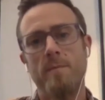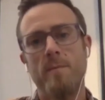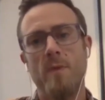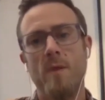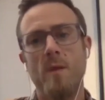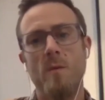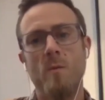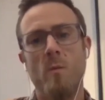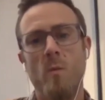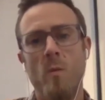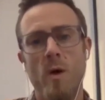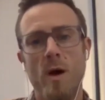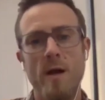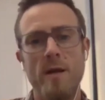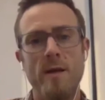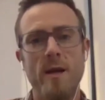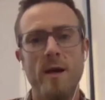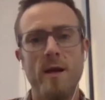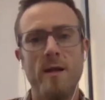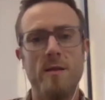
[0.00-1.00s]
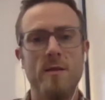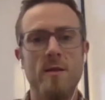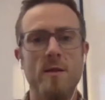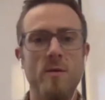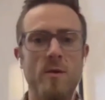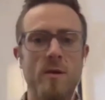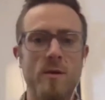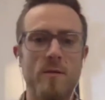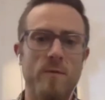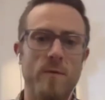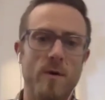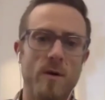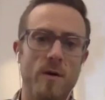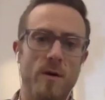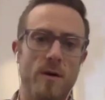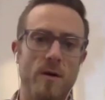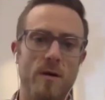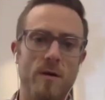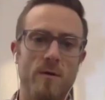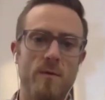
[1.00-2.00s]
Why not do it
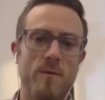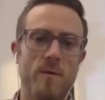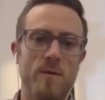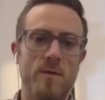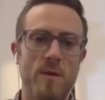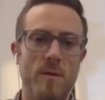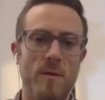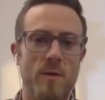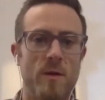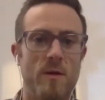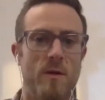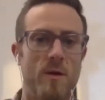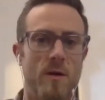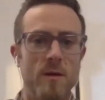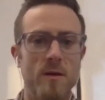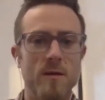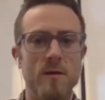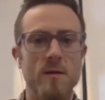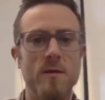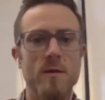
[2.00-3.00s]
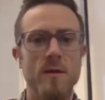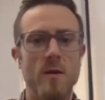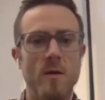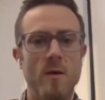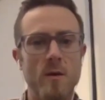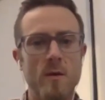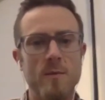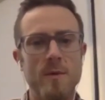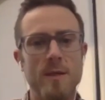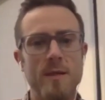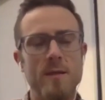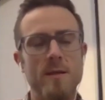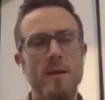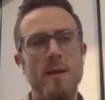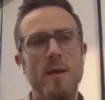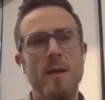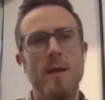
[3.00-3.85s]
for something good? You know what I mean?